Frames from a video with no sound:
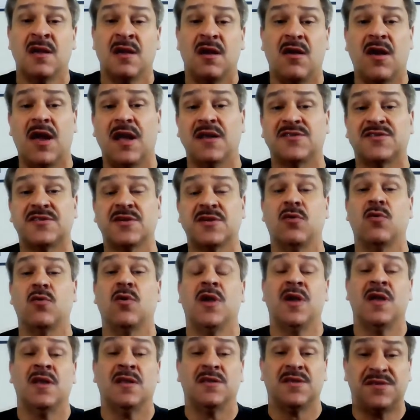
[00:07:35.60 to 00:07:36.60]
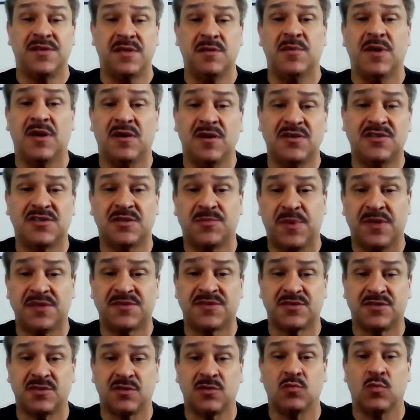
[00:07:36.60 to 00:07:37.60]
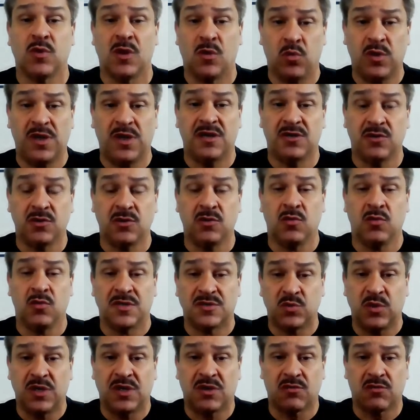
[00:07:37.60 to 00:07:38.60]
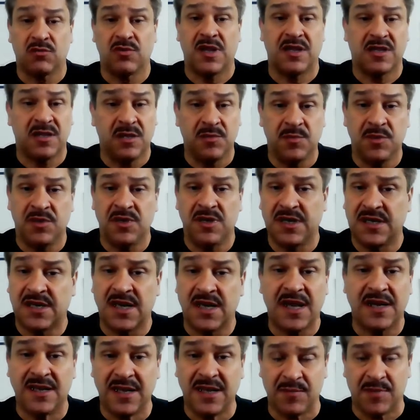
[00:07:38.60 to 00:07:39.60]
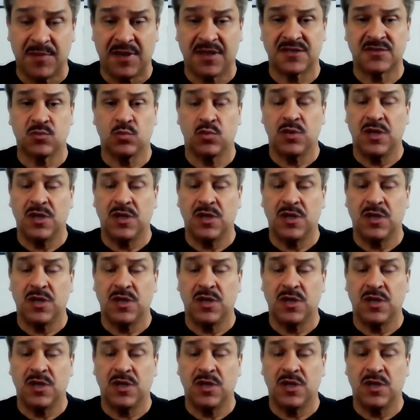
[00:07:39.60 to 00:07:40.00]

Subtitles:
All right, so the Team Builder Leadership Institute, what we do is we create community dynamics.